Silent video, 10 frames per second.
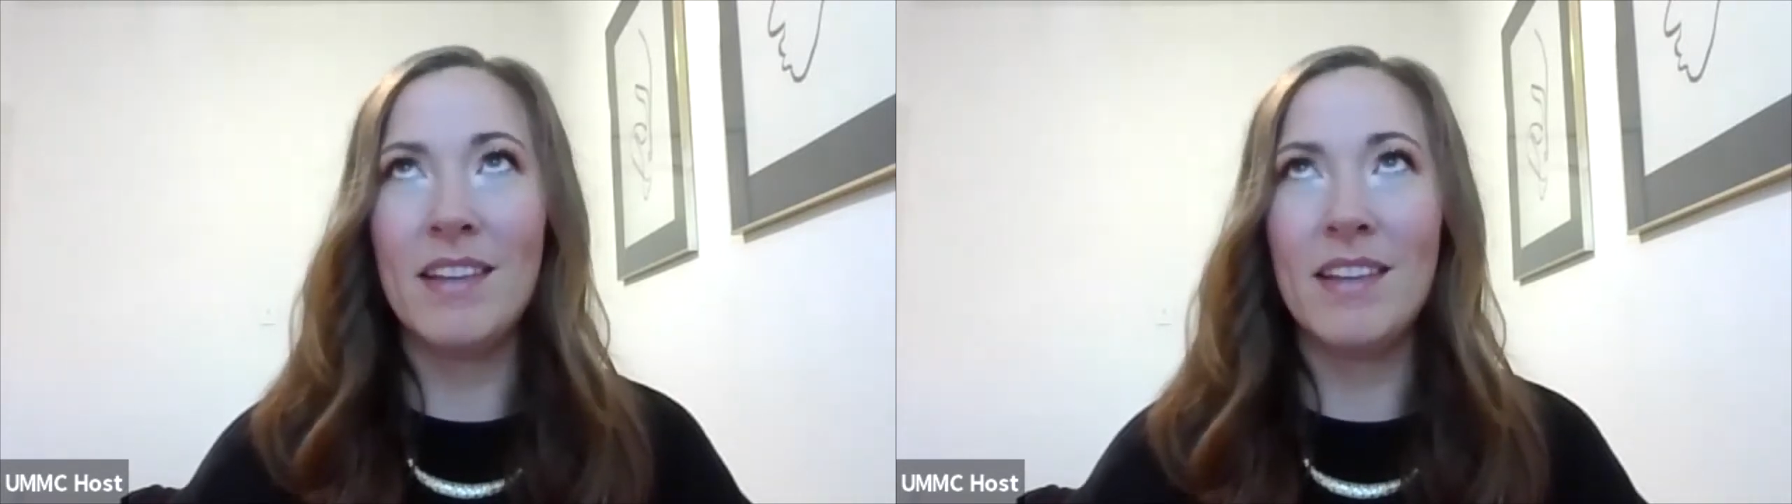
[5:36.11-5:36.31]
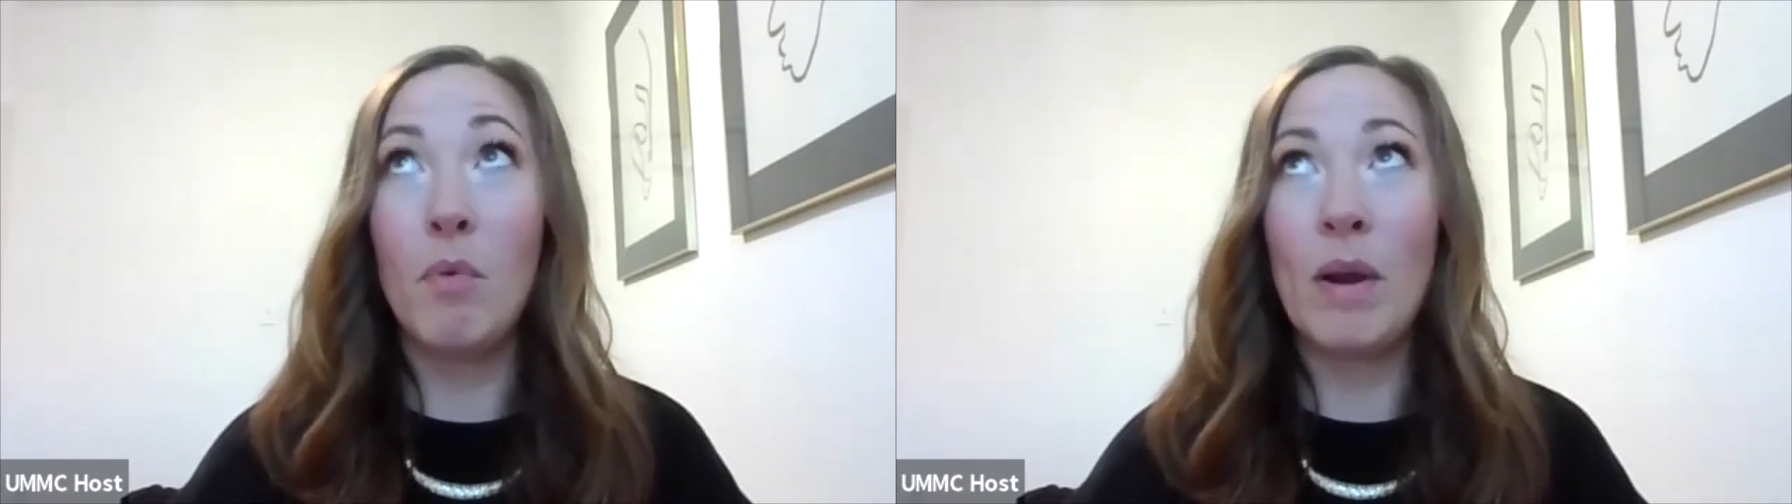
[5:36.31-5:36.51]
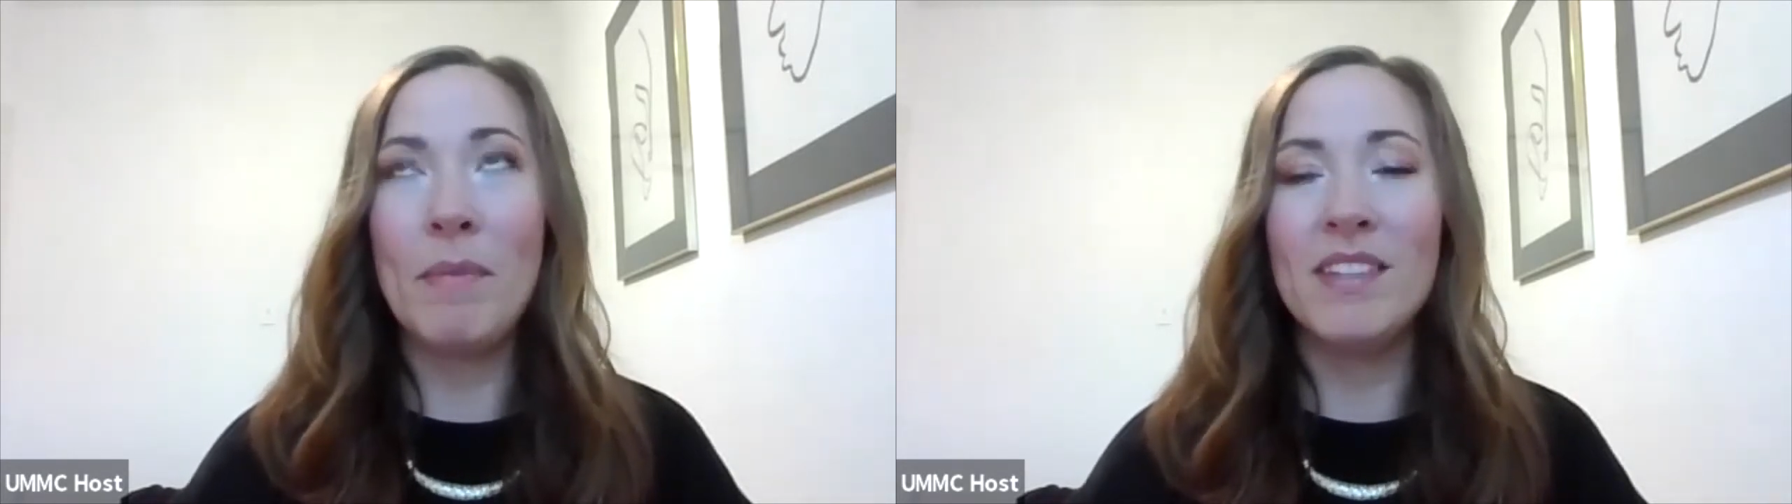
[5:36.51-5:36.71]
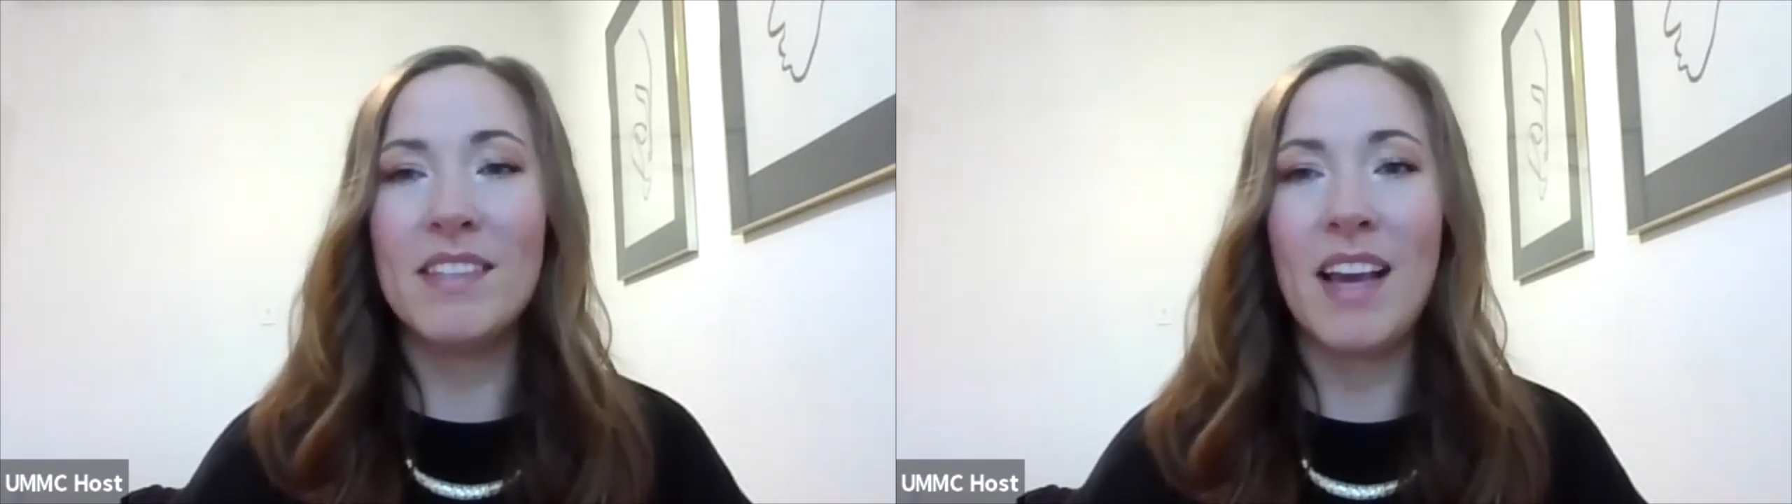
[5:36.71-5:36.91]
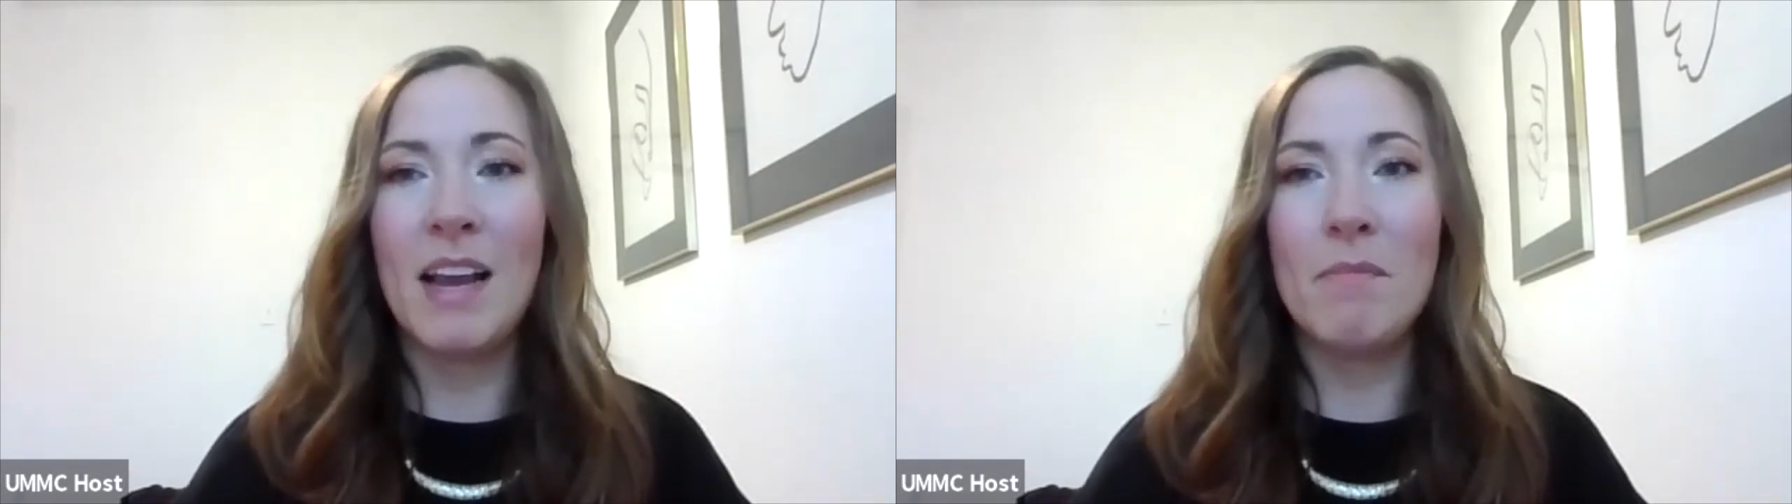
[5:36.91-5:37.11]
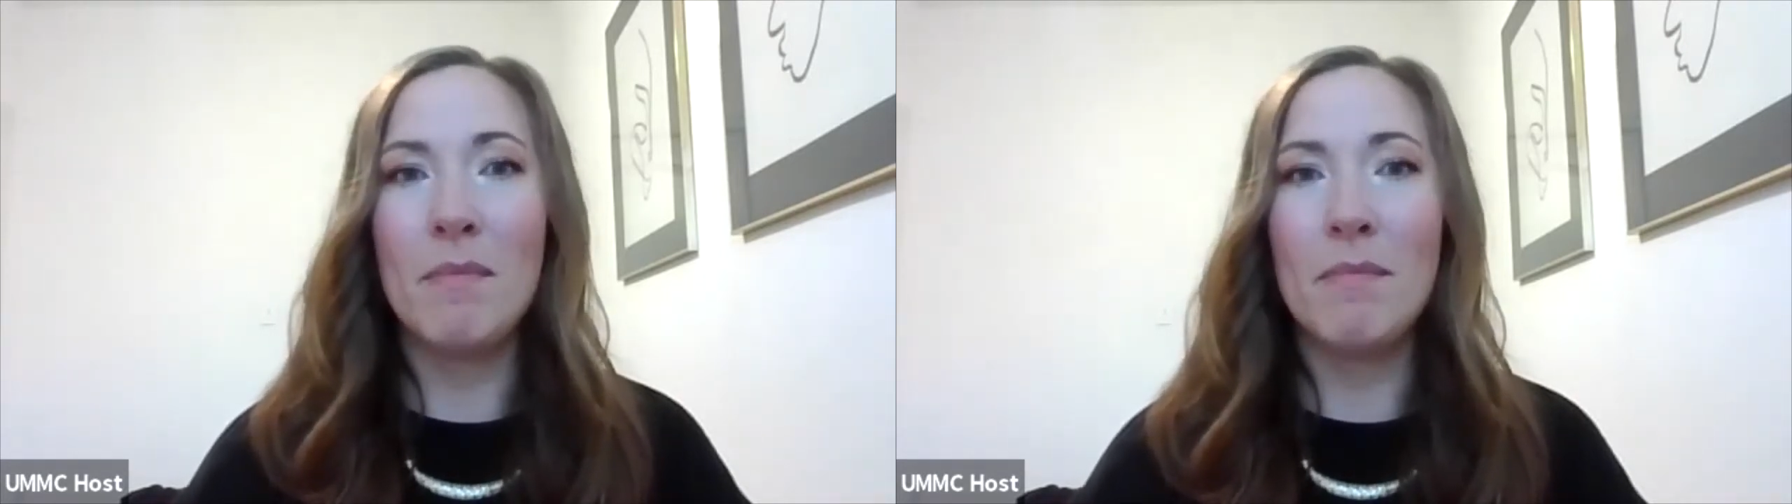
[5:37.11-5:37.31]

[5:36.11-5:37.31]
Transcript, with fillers: appointments came